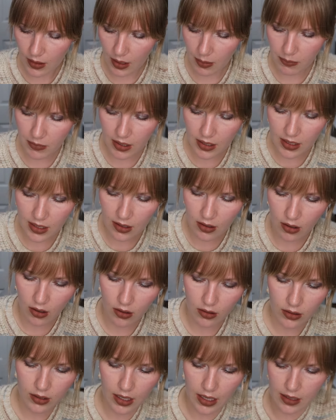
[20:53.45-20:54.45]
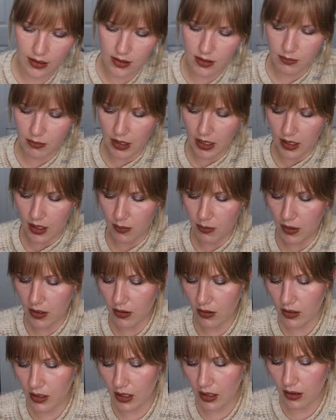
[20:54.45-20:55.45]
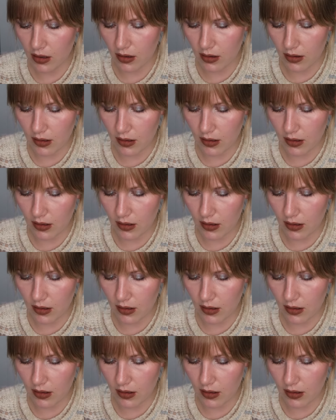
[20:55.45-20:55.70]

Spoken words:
I'm getting all kinds of makeup underneath